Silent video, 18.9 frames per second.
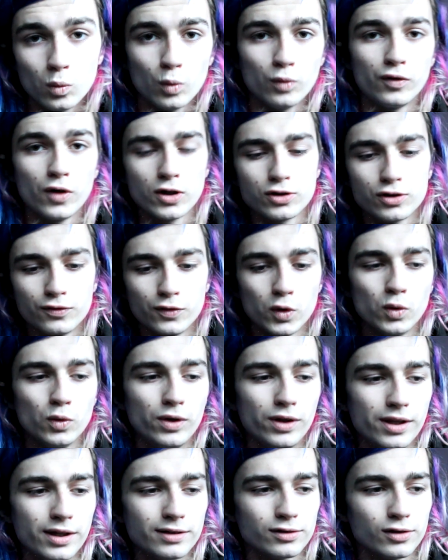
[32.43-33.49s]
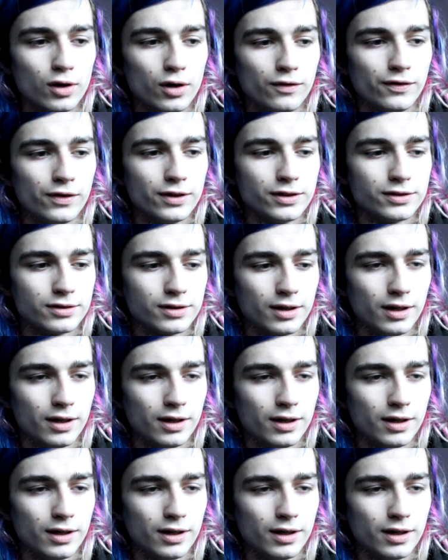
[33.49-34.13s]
Well, first of all, this office